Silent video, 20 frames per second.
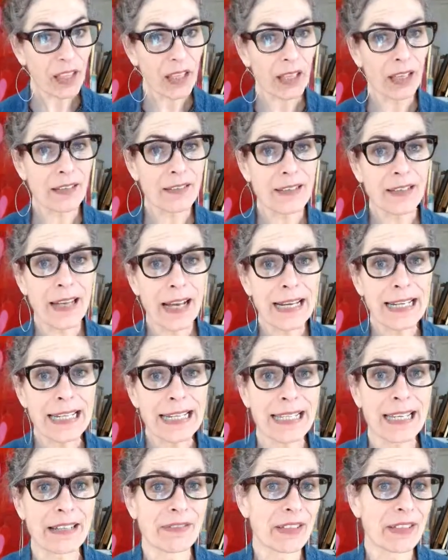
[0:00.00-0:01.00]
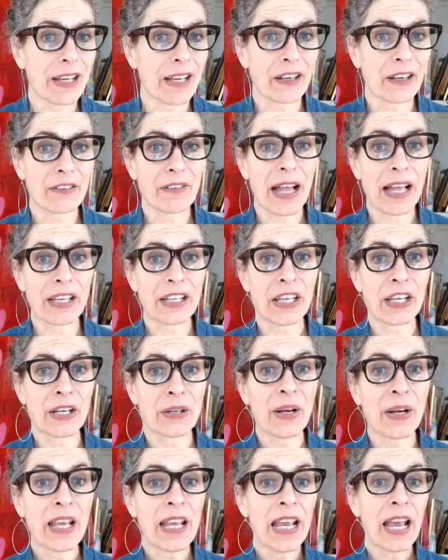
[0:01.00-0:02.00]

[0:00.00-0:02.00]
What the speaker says: It's a $97 value.